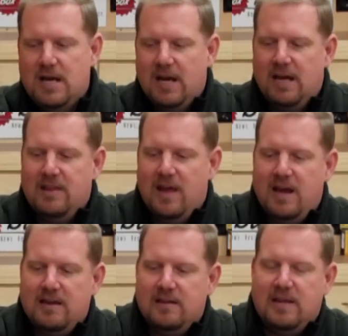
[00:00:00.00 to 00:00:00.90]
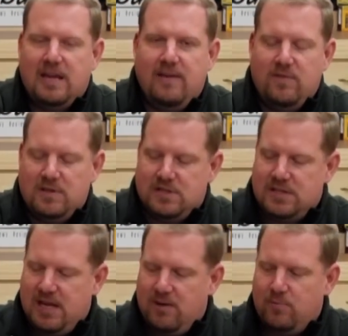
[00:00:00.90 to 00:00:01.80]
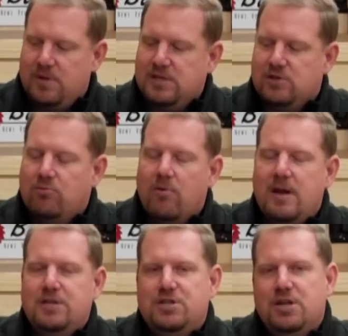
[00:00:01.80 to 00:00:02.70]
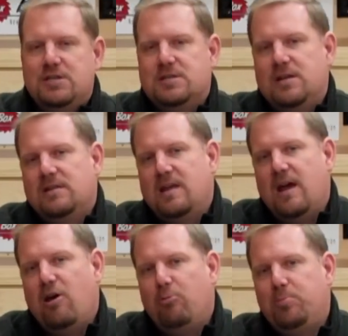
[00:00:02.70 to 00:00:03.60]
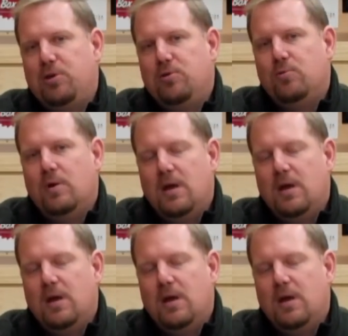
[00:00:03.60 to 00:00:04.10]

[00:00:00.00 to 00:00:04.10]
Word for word: And then they give you this kit with these great jigs in it that help you